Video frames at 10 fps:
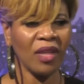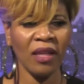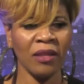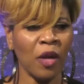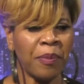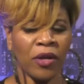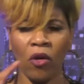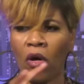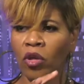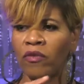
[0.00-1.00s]
They appeared
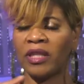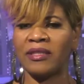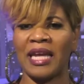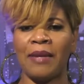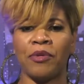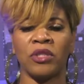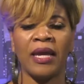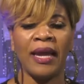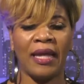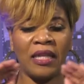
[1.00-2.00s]
all over the tables.
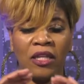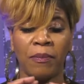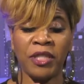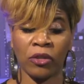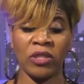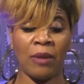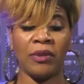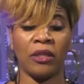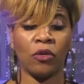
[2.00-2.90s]
And then the particular table that the